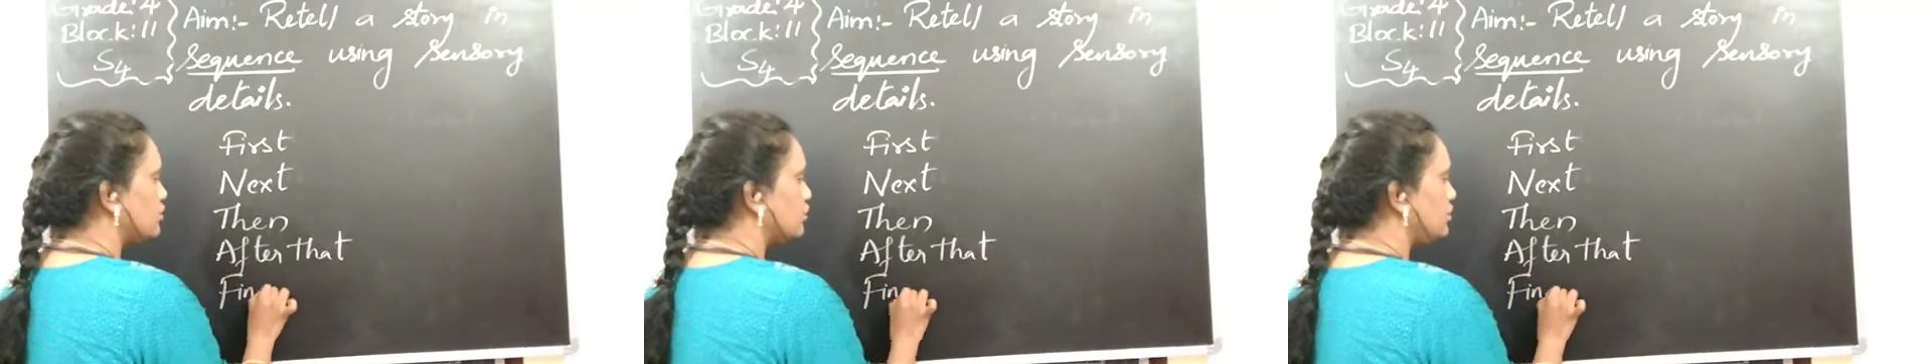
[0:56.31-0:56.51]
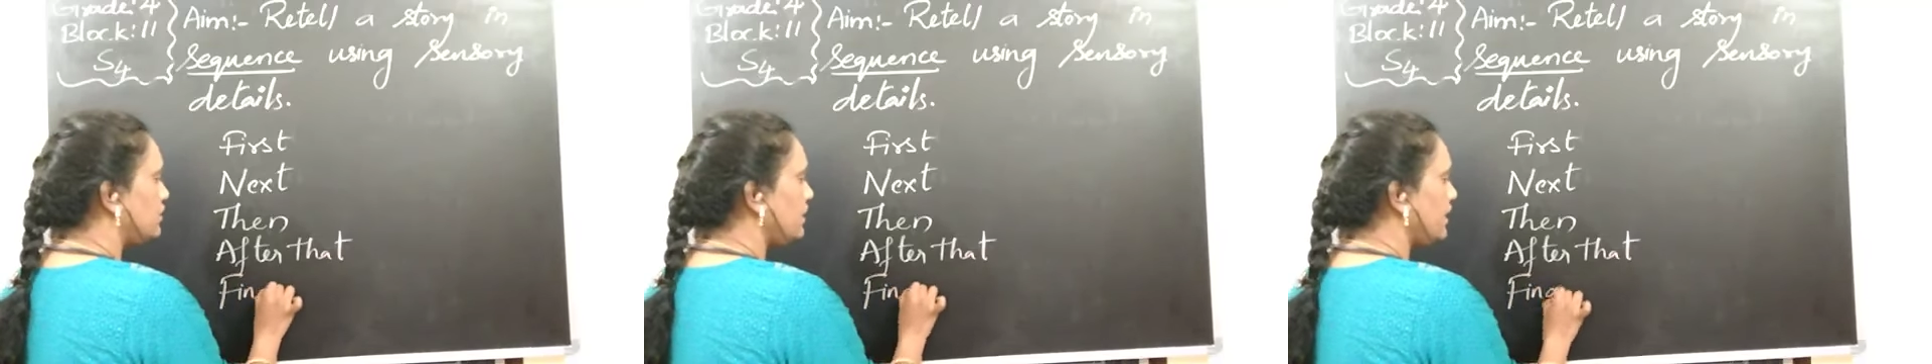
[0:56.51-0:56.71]

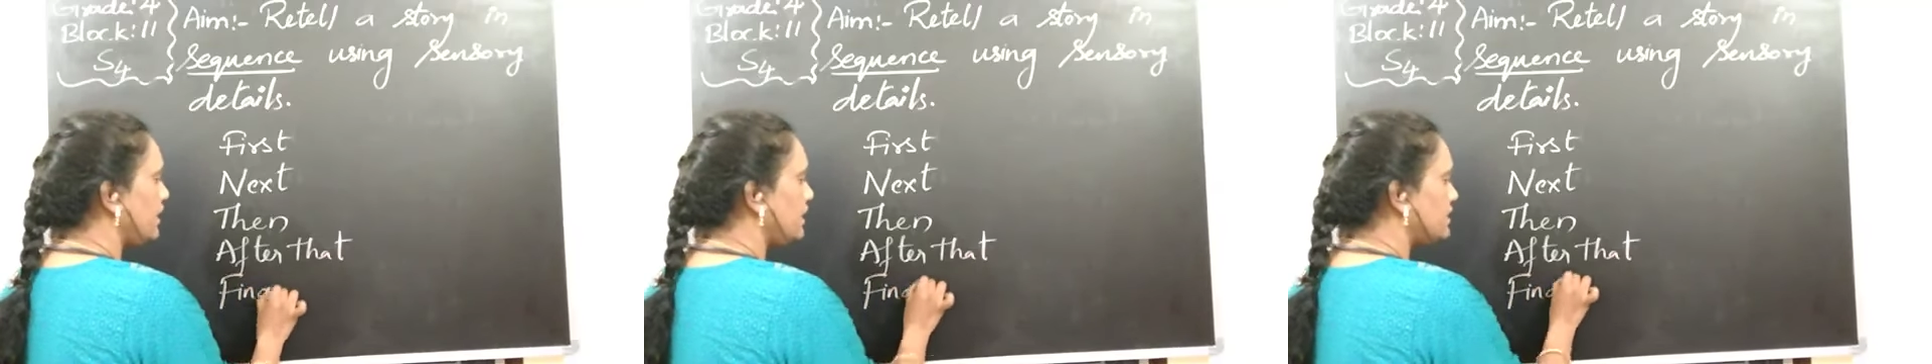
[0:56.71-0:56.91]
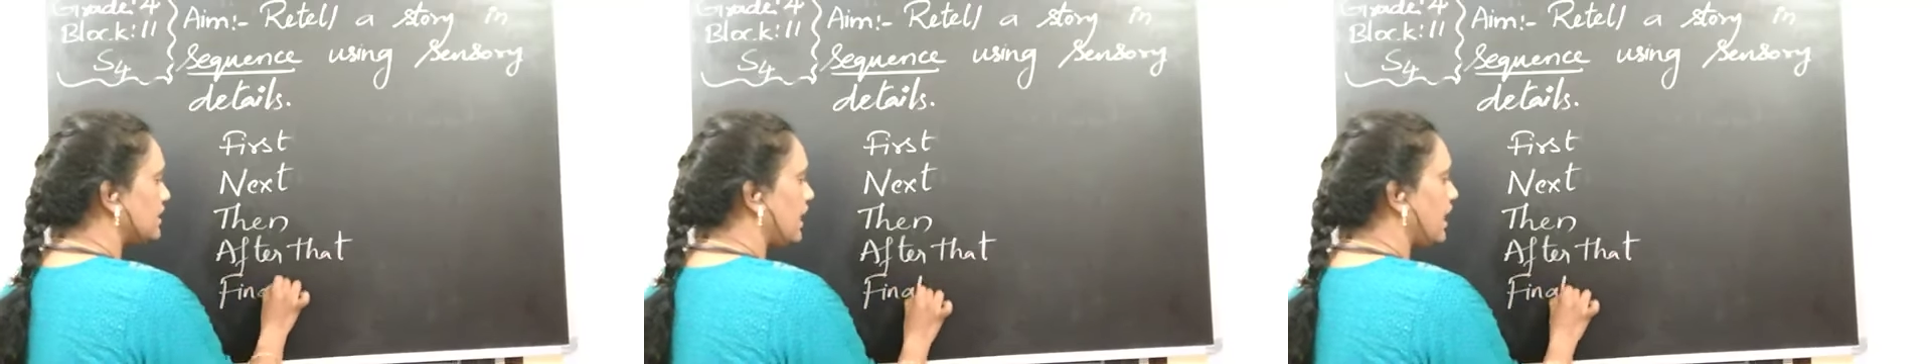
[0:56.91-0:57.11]
So
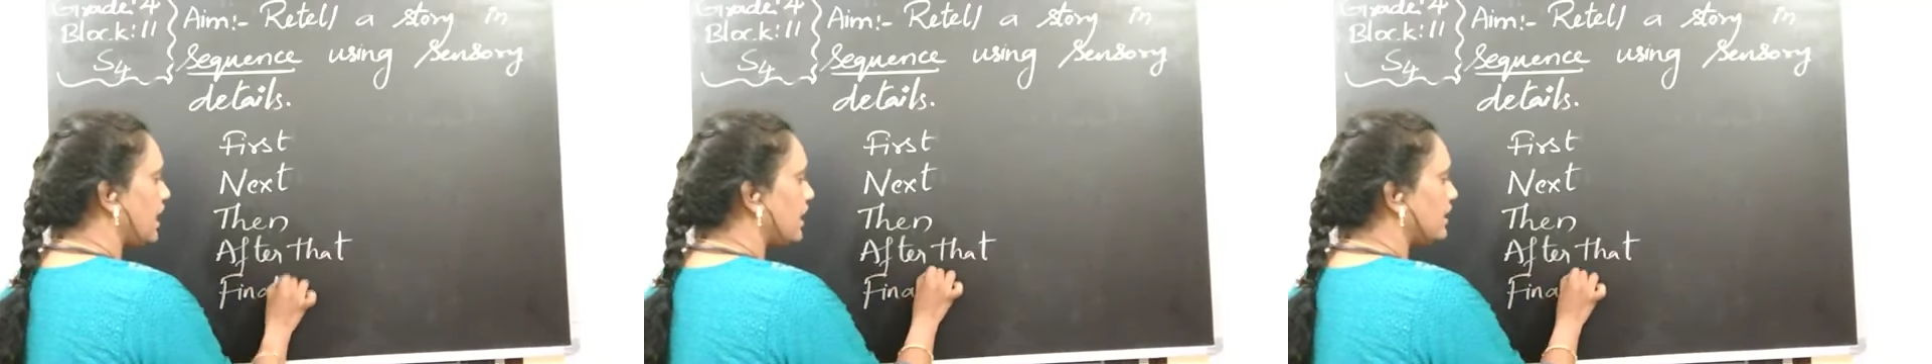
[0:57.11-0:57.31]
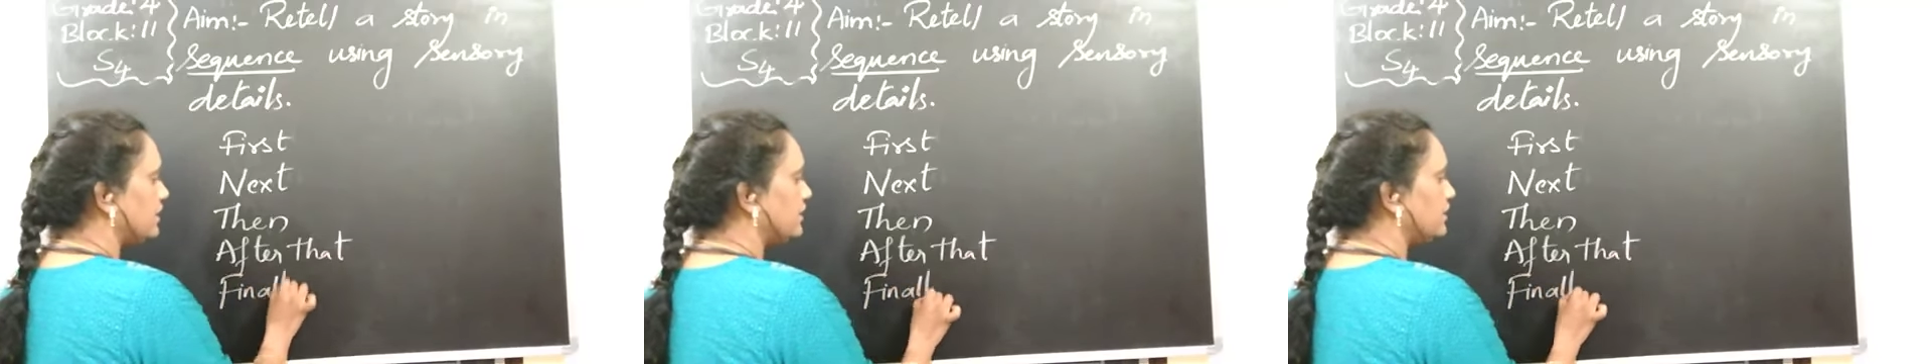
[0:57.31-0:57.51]
these
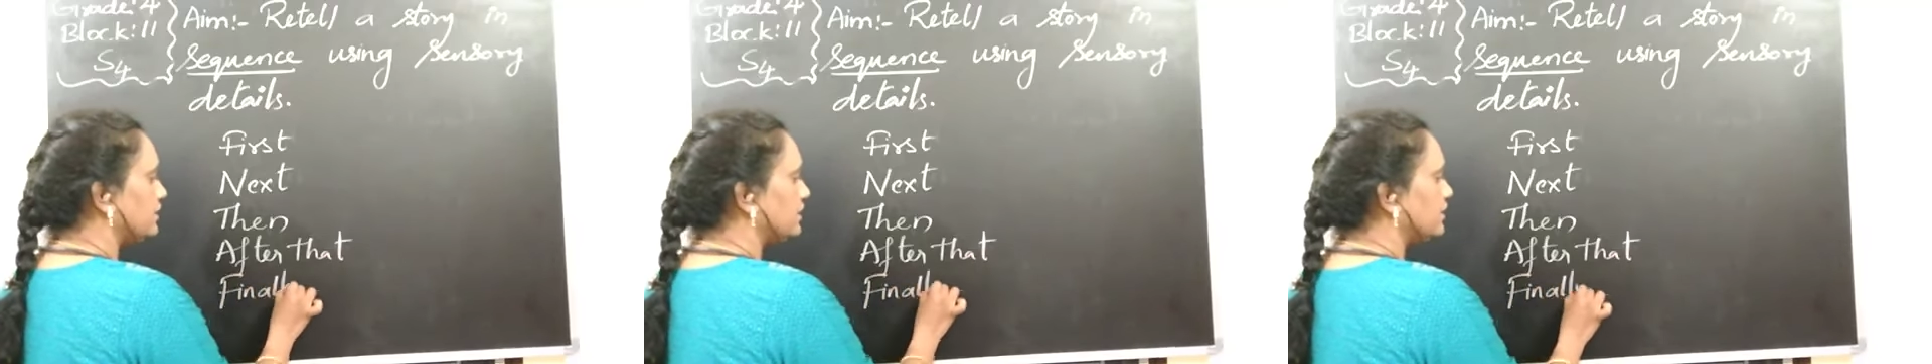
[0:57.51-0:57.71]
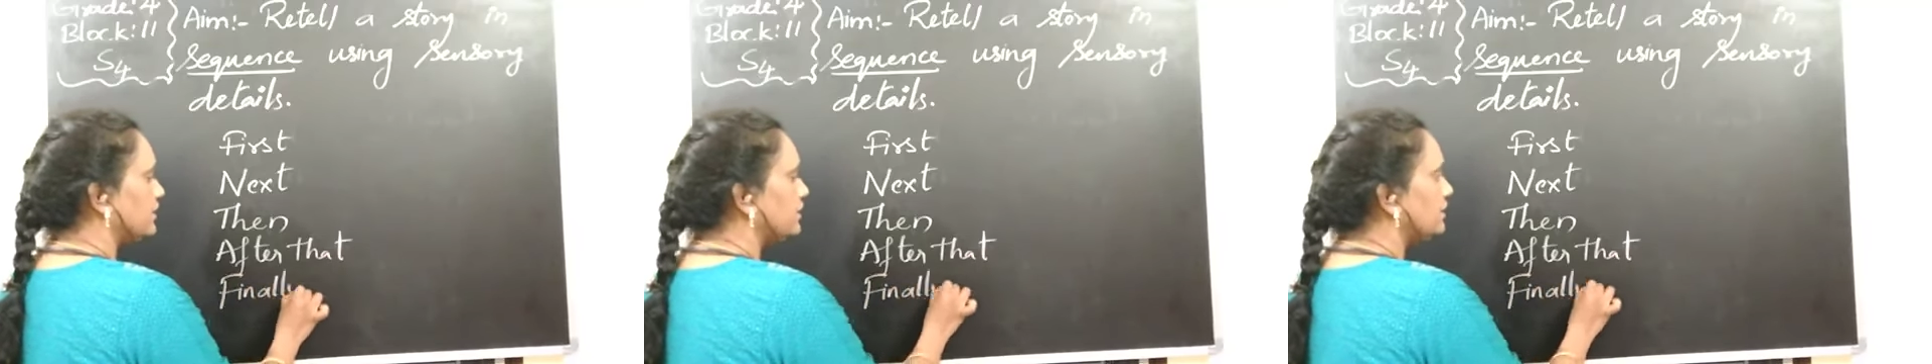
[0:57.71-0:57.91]
are
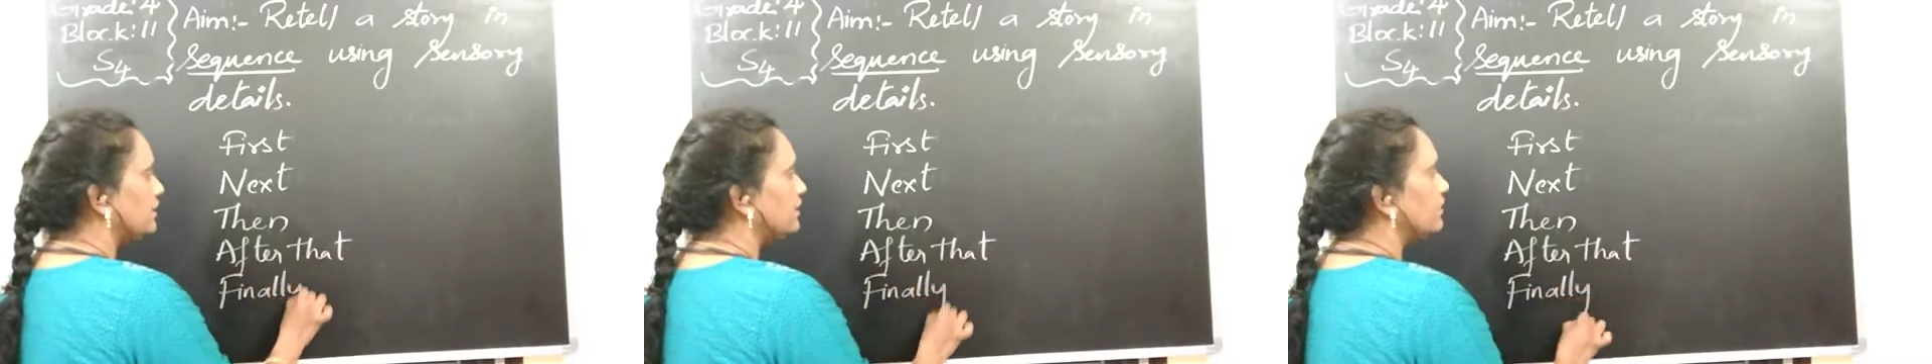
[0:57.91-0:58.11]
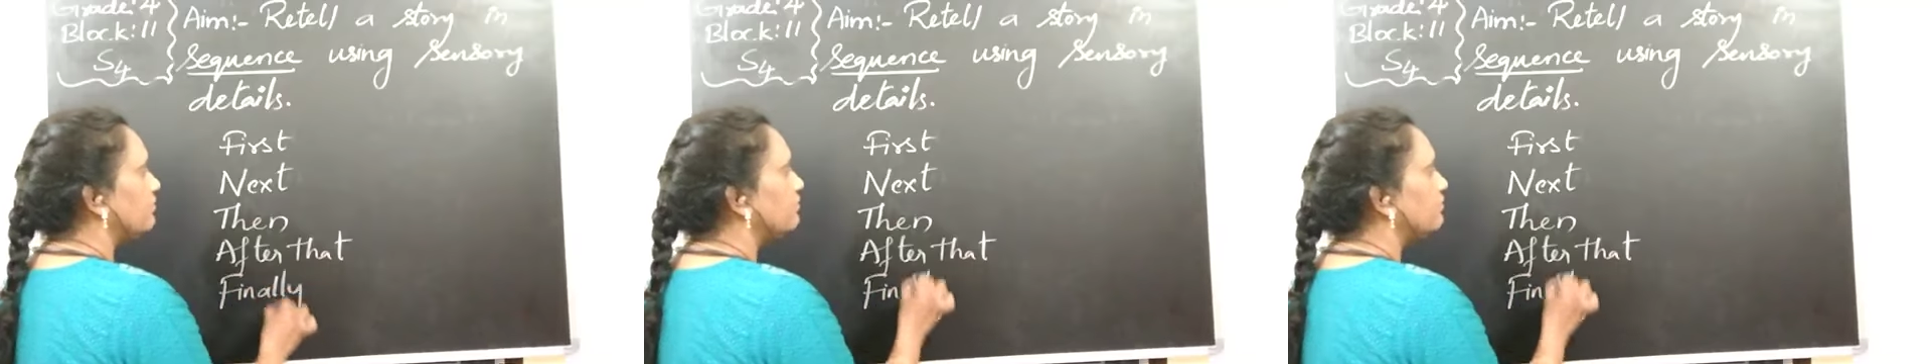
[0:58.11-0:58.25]
the